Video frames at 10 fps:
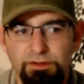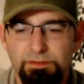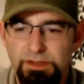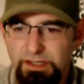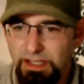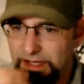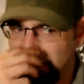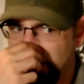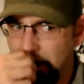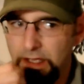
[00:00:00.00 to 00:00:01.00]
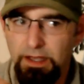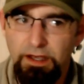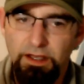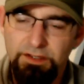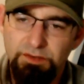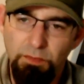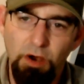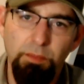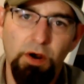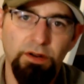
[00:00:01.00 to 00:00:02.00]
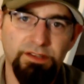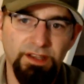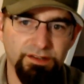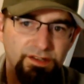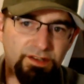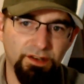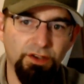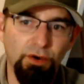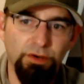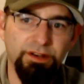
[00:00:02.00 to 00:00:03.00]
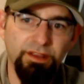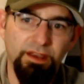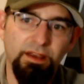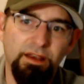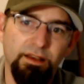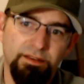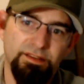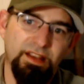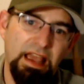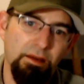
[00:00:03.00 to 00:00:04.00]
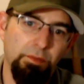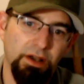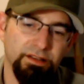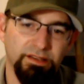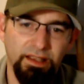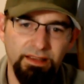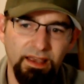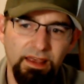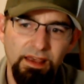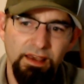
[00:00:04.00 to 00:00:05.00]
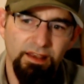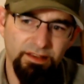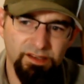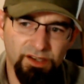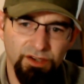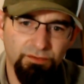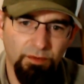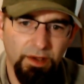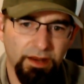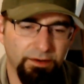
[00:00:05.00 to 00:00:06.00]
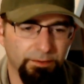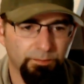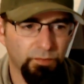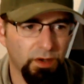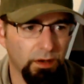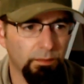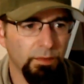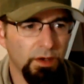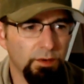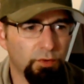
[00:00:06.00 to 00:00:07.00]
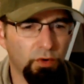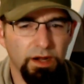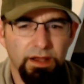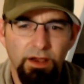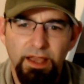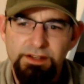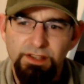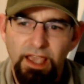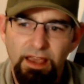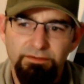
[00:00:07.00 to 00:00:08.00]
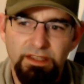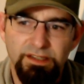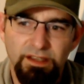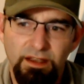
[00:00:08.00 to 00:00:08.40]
miscellaneous small parts can just go into the stack of buckets like that. And that's a good reminder. But right now I actually have these